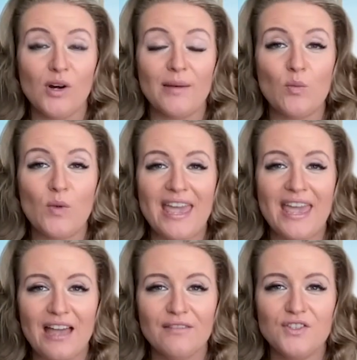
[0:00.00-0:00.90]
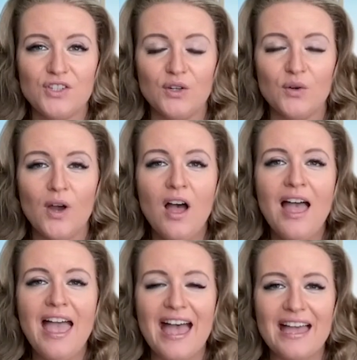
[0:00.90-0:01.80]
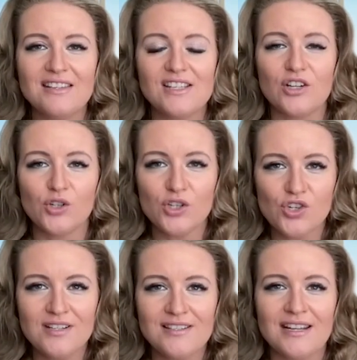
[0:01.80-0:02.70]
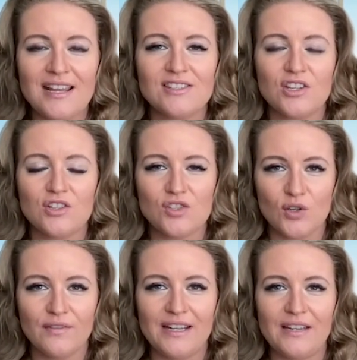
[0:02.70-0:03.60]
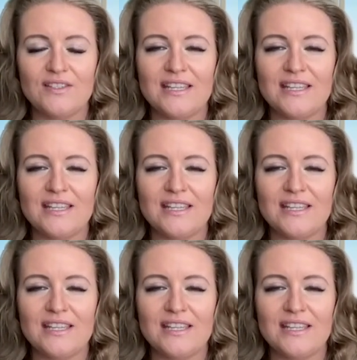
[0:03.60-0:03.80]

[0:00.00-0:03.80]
I mean, we have to, as Christians and as conservatives,